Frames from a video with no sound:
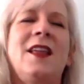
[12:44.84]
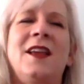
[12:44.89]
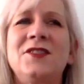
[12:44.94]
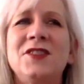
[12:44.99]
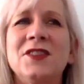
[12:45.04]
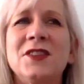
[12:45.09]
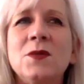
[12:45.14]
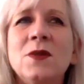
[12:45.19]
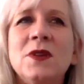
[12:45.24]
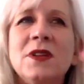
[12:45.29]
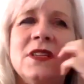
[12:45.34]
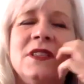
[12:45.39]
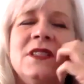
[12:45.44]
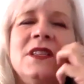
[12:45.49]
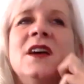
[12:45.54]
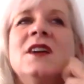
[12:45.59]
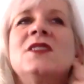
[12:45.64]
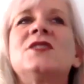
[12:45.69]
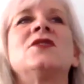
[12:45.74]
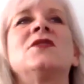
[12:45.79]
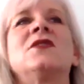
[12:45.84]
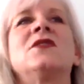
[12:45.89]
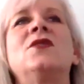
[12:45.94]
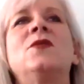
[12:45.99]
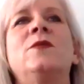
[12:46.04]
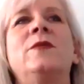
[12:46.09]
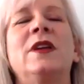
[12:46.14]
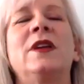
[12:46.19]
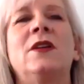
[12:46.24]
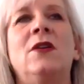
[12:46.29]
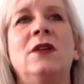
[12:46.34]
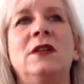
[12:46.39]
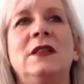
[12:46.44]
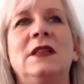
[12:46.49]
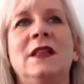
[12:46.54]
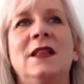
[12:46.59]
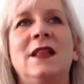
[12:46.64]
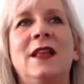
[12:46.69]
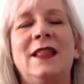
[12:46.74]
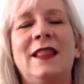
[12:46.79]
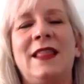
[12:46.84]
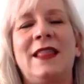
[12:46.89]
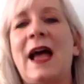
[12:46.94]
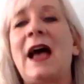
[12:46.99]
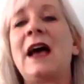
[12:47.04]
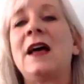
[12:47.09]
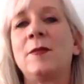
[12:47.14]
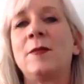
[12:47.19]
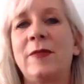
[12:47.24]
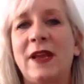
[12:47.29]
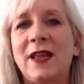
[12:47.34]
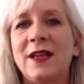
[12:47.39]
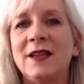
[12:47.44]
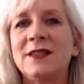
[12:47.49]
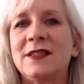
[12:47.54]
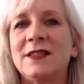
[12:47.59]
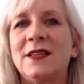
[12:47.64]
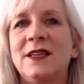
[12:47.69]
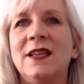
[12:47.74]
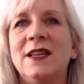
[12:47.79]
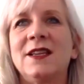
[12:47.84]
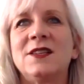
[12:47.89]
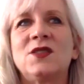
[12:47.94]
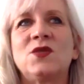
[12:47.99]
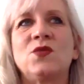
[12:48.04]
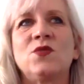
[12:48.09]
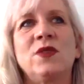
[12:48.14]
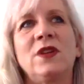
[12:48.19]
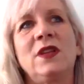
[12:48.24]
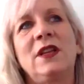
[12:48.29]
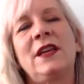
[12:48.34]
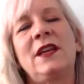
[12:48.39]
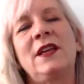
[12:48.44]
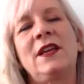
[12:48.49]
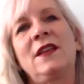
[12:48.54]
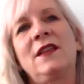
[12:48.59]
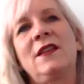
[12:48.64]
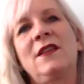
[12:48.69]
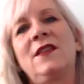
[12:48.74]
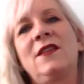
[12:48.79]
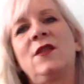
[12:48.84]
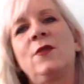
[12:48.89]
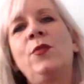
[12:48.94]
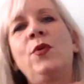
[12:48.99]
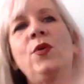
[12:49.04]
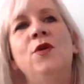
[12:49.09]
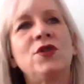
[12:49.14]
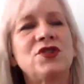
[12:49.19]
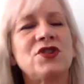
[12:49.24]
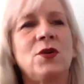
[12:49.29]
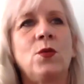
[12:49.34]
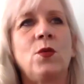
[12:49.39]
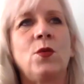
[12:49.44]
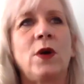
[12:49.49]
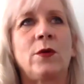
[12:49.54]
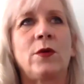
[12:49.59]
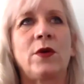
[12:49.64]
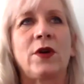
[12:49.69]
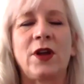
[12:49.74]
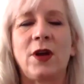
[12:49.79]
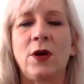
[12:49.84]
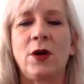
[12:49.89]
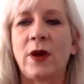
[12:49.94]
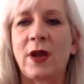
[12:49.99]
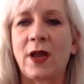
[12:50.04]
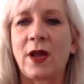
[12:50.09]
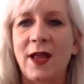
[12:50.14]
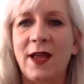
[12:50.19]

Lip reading: just wanted to touch a little bit on that, because it is really the push on where we're going.